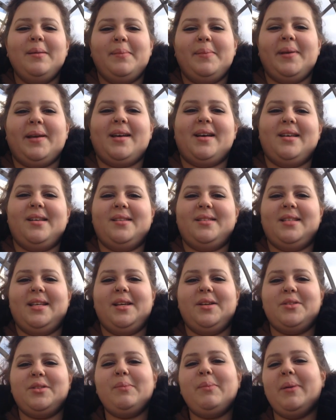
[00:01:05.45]
because they
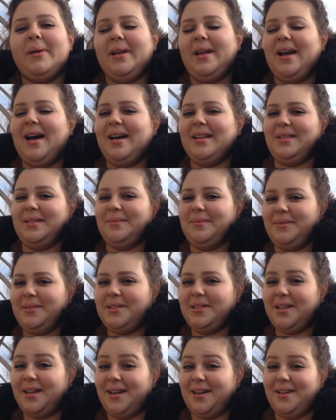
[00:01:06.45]
do some pretty awesome
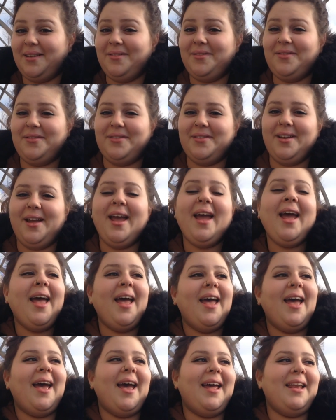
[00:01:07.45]
stuff.
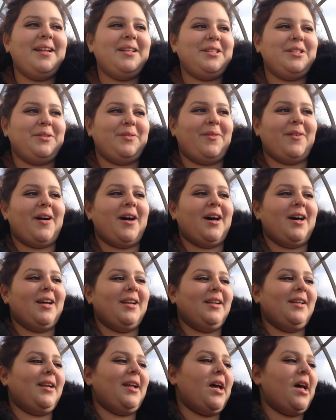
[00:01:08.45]
It's
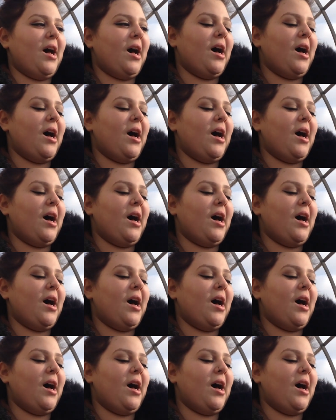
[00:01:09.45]
fun.